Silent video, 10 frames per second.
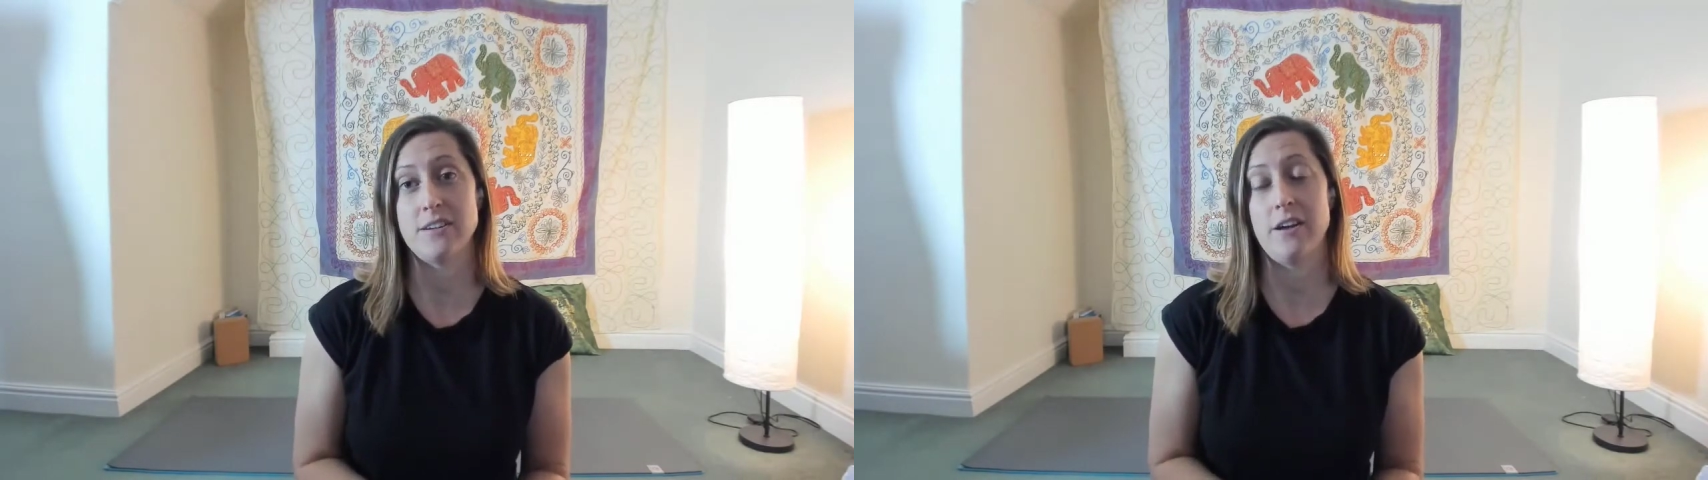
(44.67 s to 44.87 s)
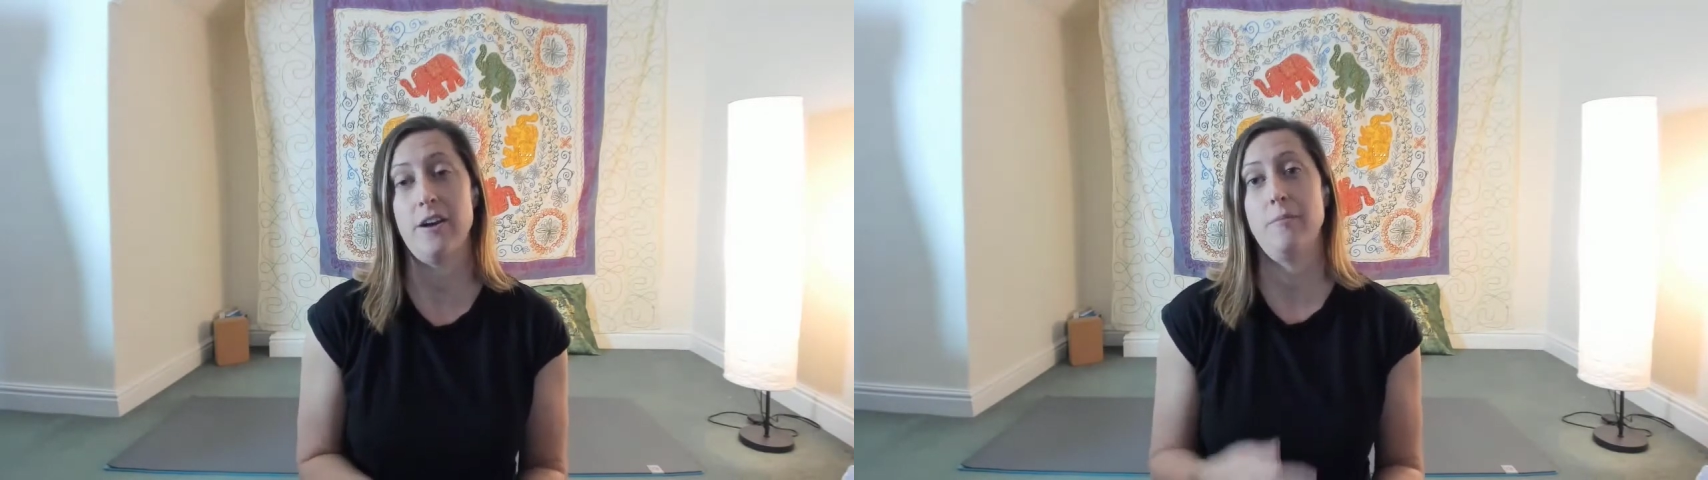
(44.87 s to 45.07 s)

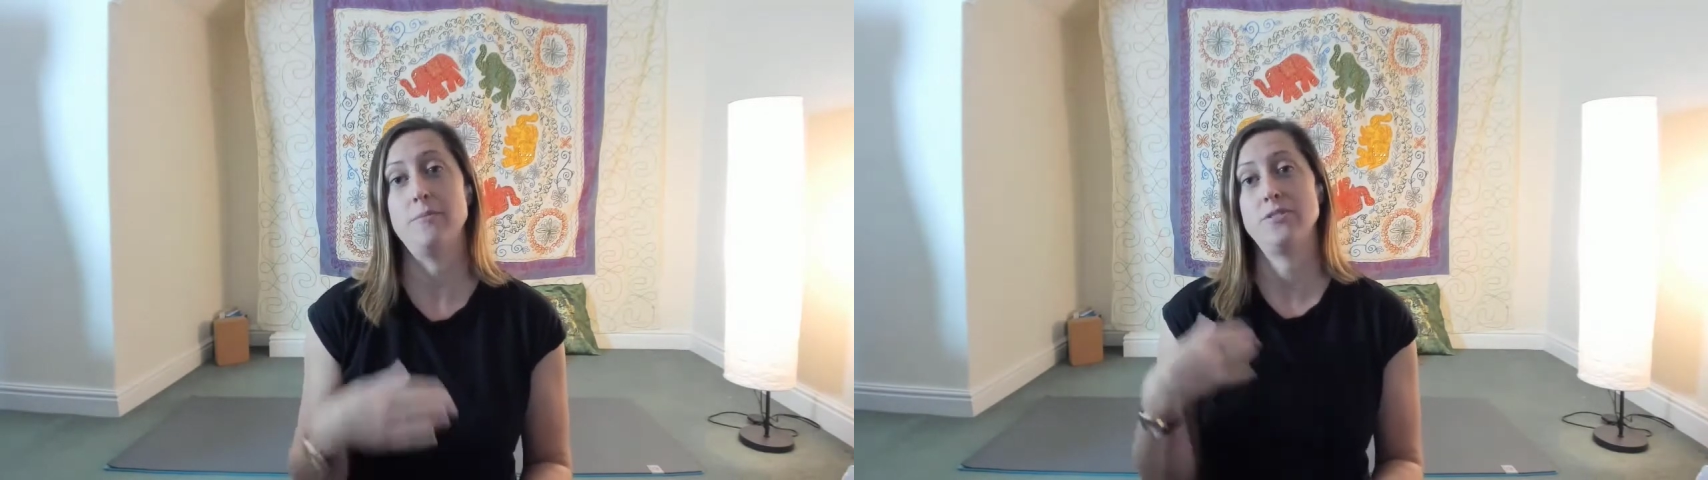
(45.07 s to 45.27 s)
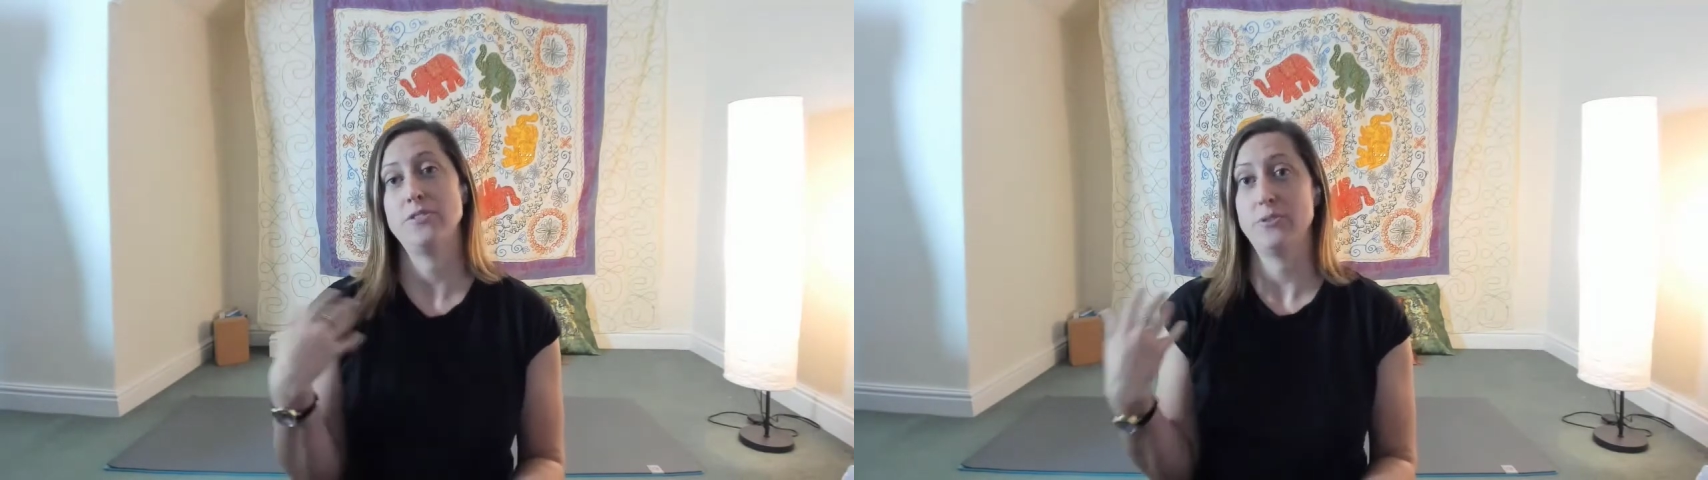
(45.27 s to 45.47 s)

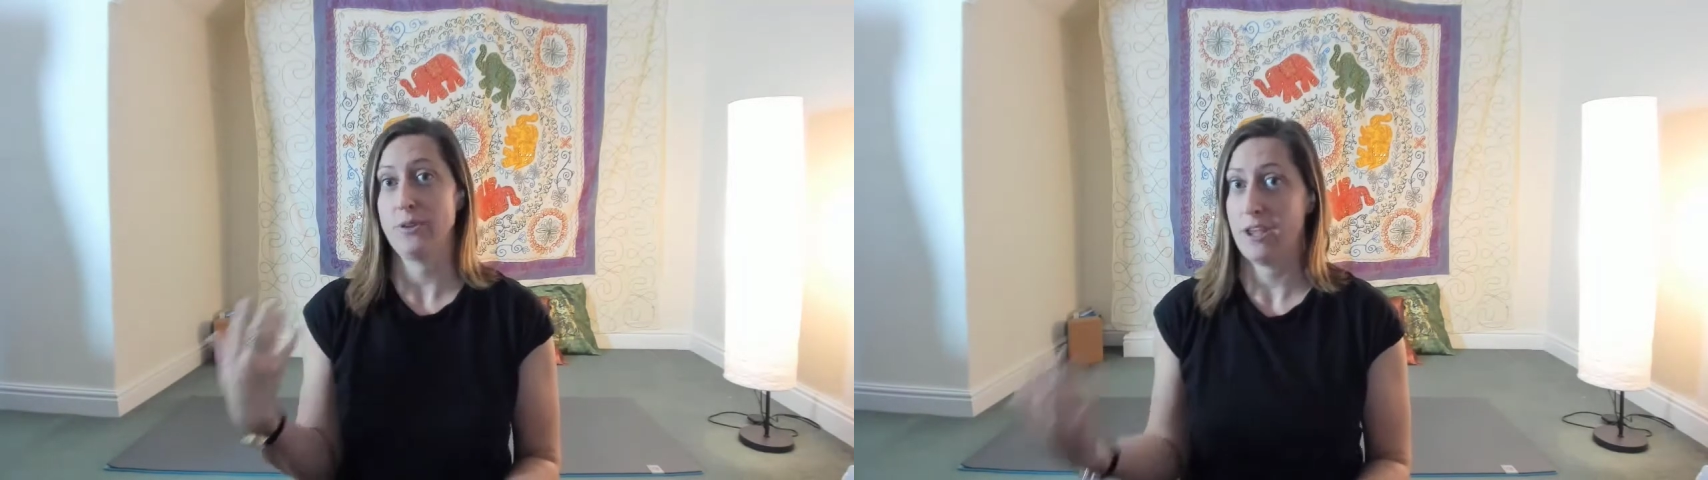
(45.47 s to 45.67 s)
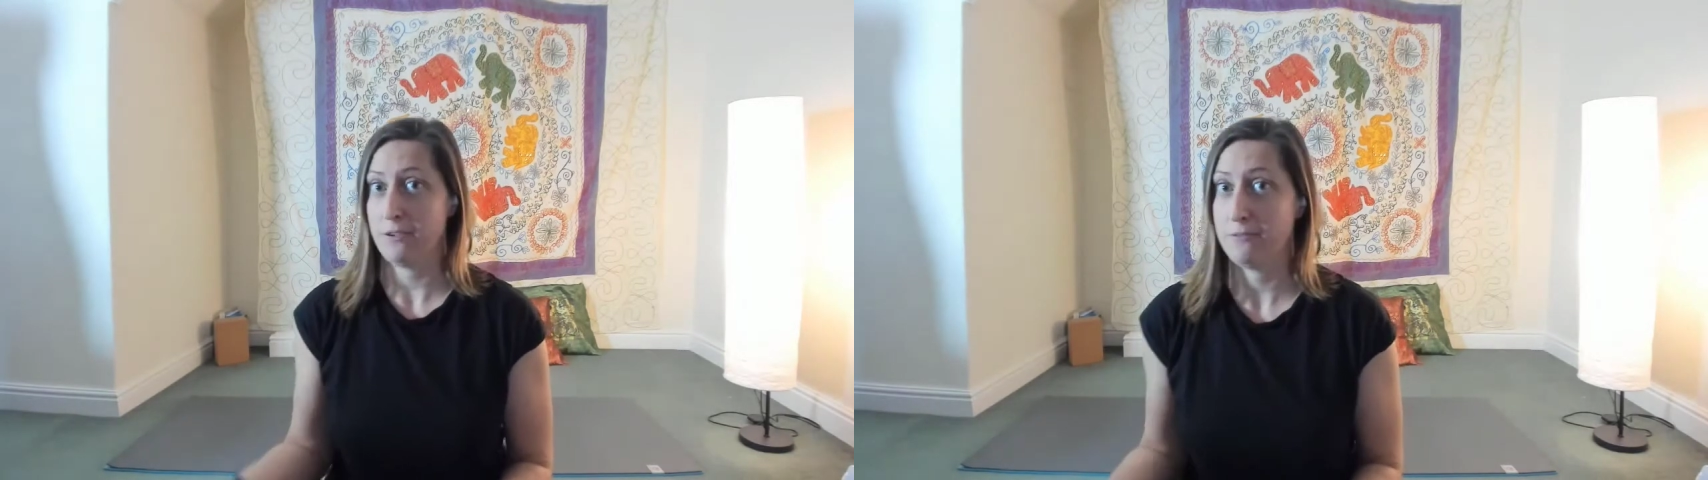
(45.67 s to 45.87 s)

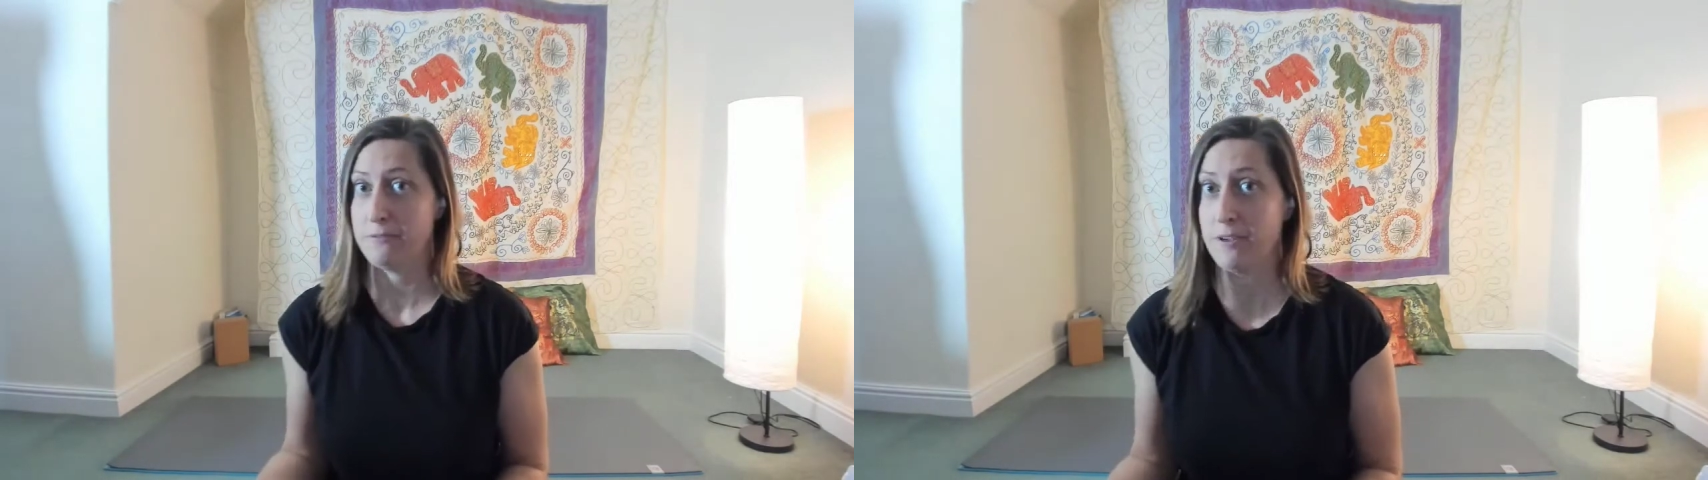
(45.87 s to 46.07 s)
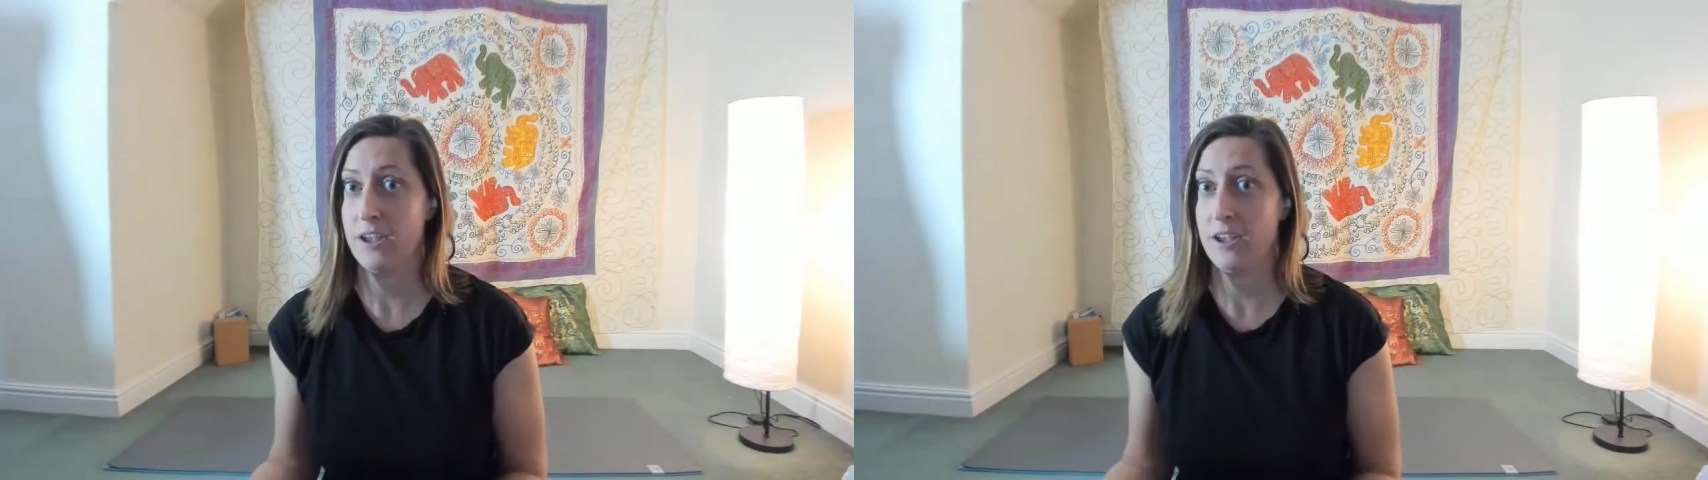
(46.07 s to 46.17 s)
to give